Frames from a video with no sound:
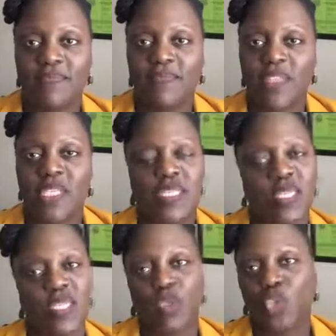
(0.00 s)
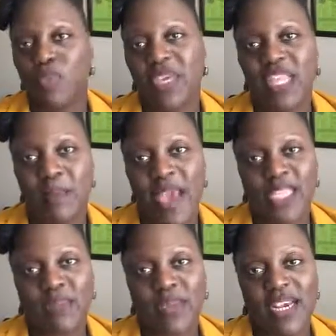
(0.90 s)
This is Social Media
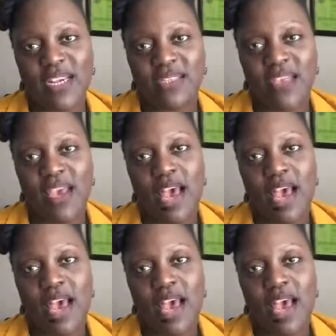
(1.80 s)
Max Plus.